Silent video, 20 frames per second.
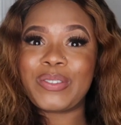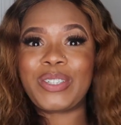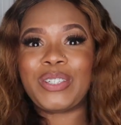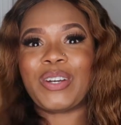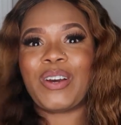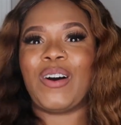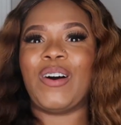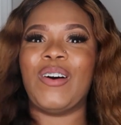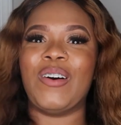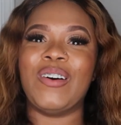with
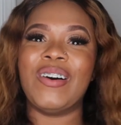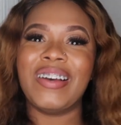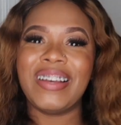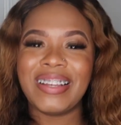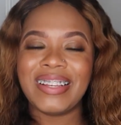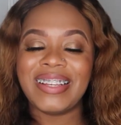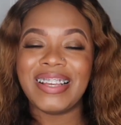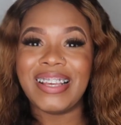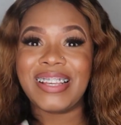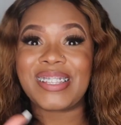y'all.
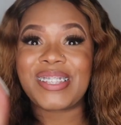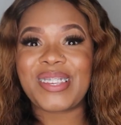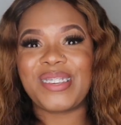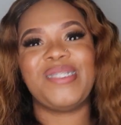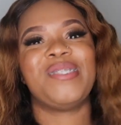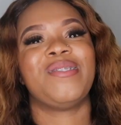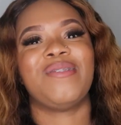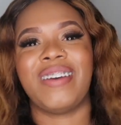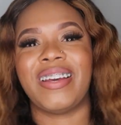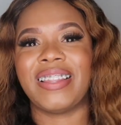
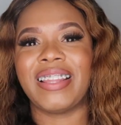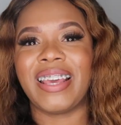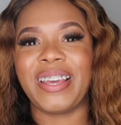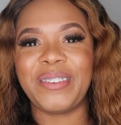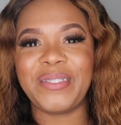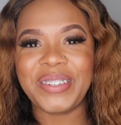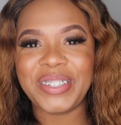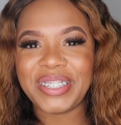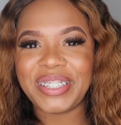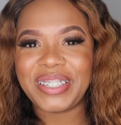Excuse my
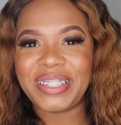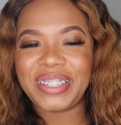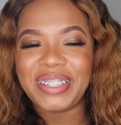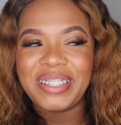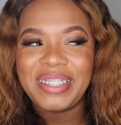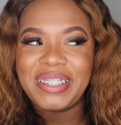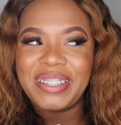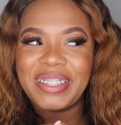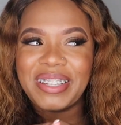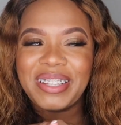language.
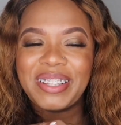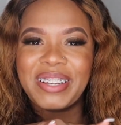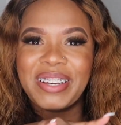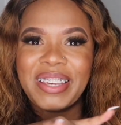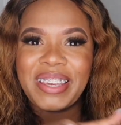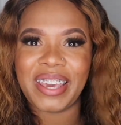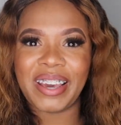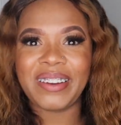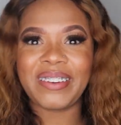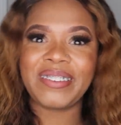The little
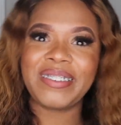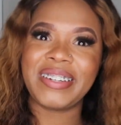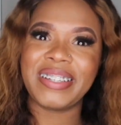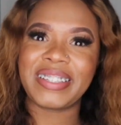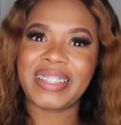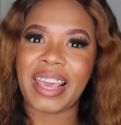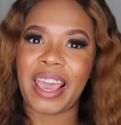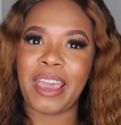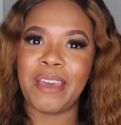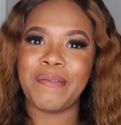
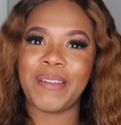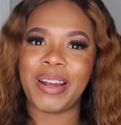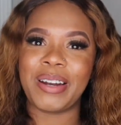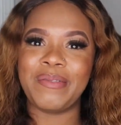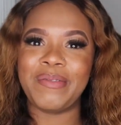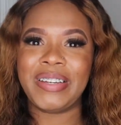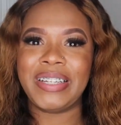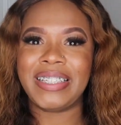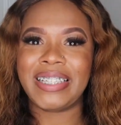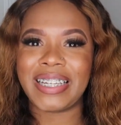ghetto-ness came out
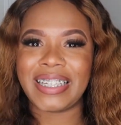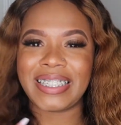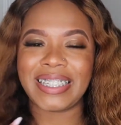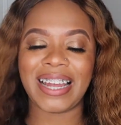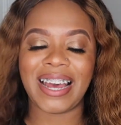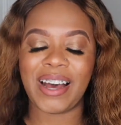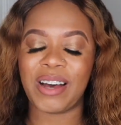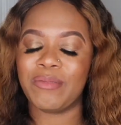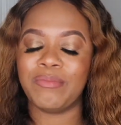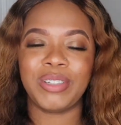of me just
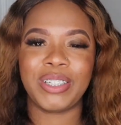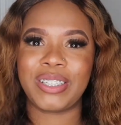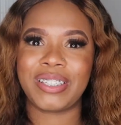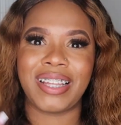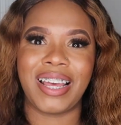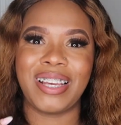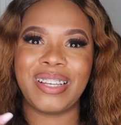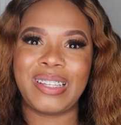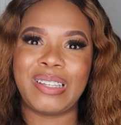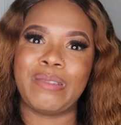now. I'm just
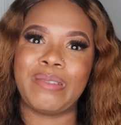like